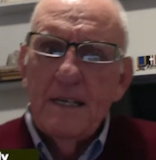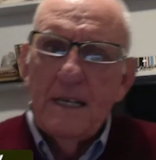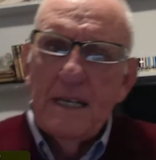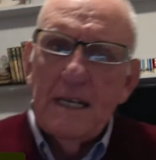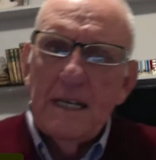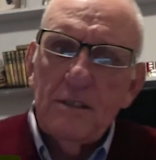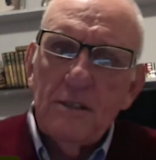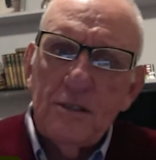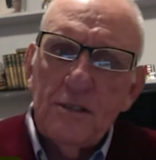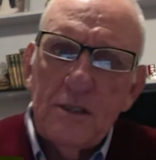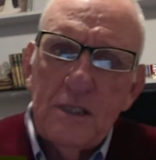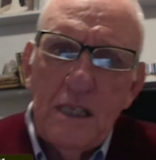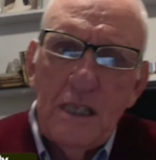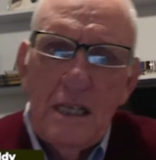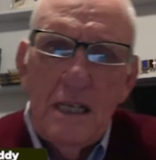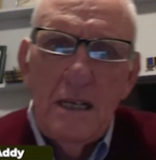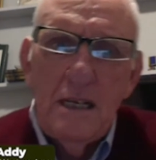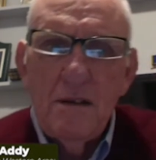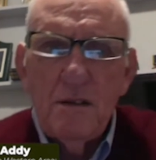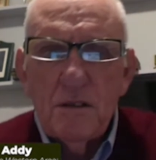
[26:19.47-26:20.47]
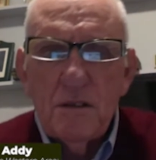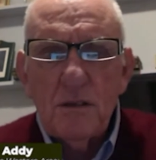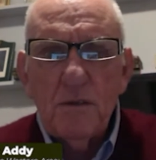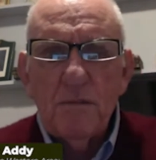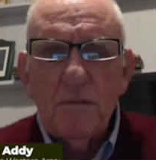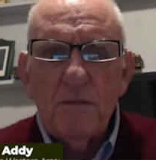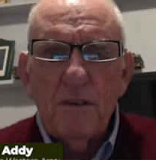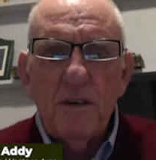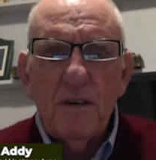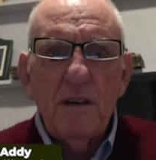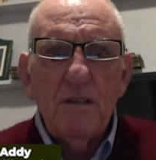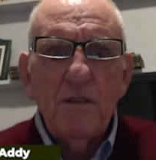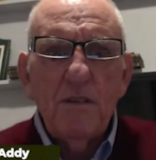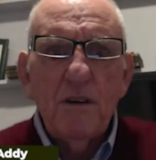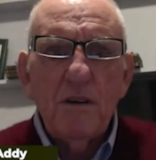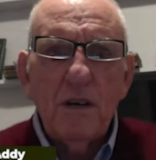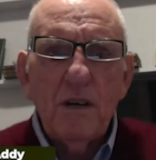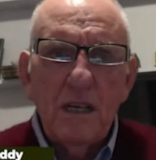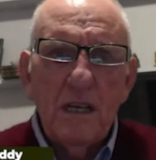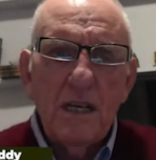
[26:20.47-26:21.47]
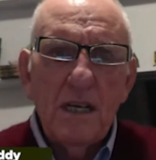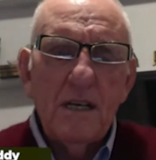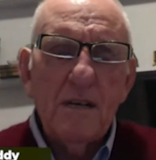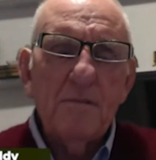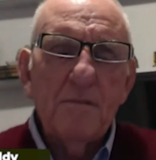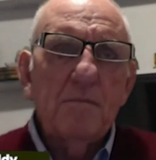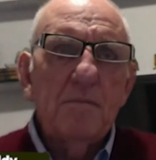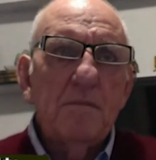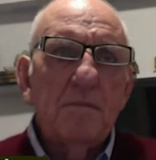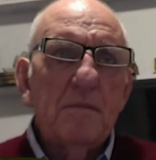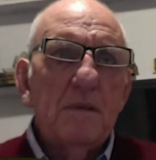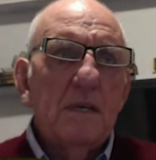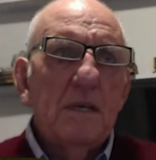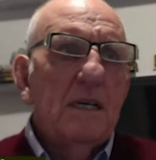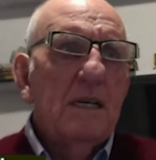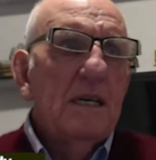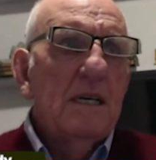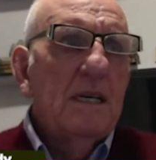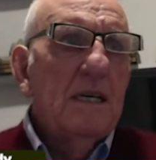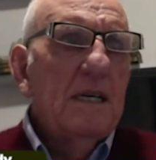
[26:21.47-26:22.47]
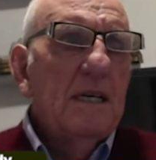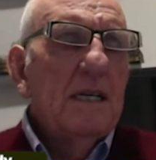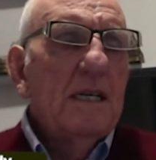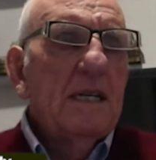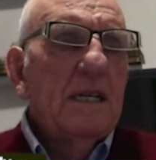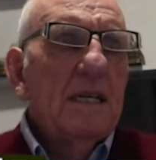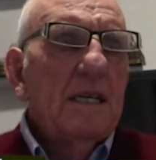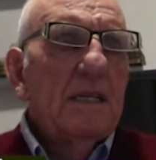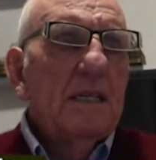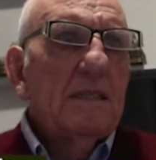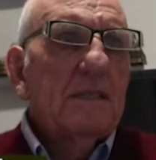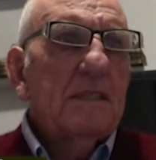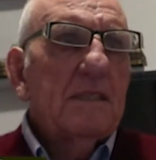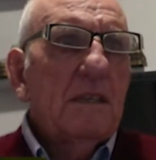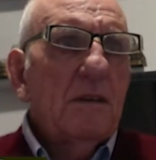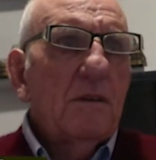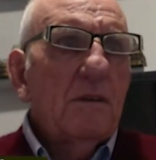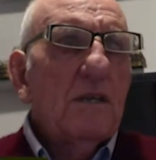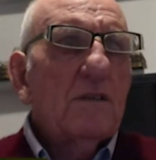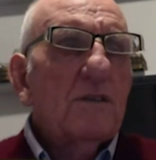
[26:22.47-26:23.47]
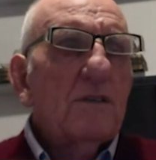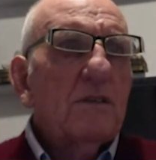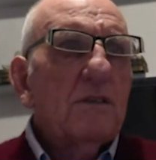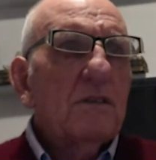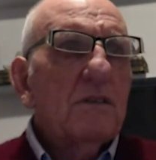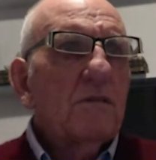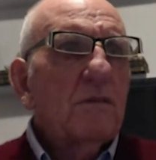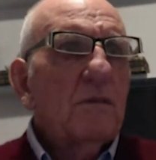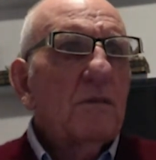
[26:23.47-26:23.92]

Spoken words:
and to see some very, very serious